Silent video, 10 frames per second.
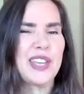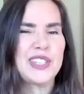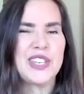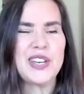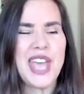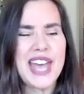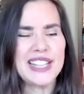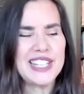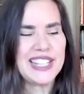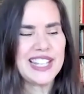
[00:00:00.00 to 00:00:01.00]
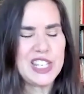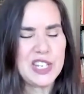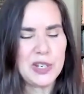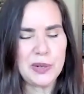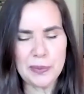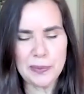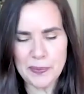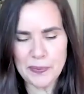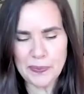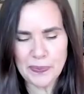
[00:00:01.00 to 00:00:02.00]
So yeah, let's do it.
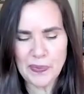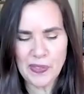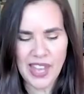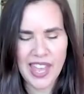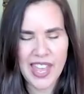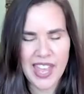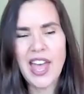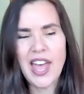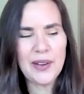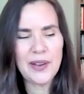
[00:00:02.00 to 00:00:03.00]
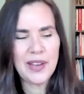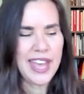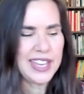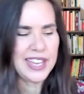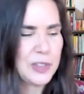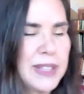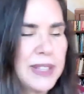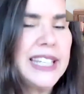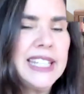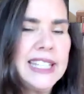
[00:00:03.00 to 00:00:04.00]
Okay. So
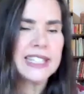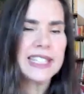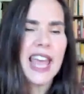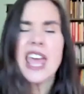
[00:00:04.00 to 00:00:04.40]
please.